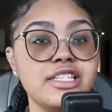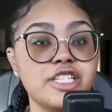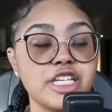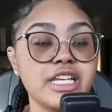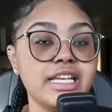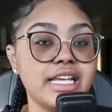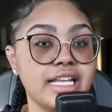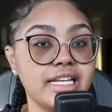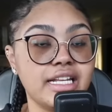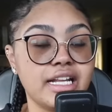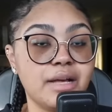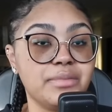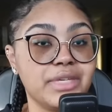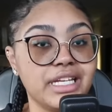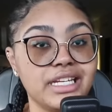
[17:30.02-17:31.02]
G ended
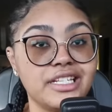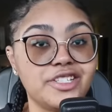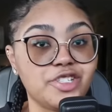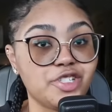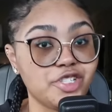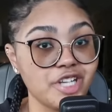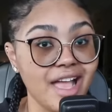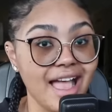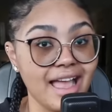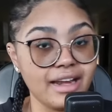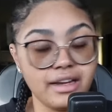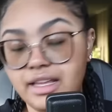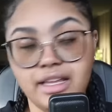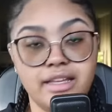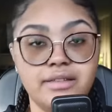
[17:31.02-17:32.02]
up getting shot
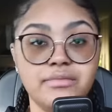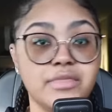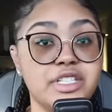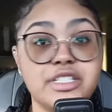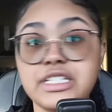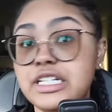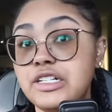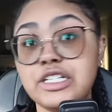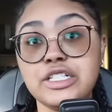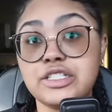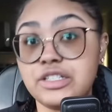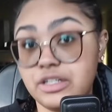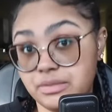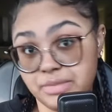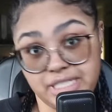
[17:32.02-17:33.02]
in mysterious
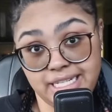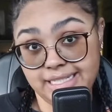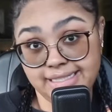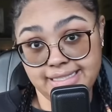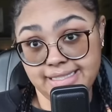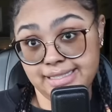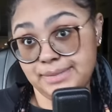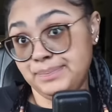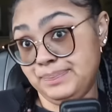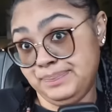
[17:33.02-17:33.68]
circumstances.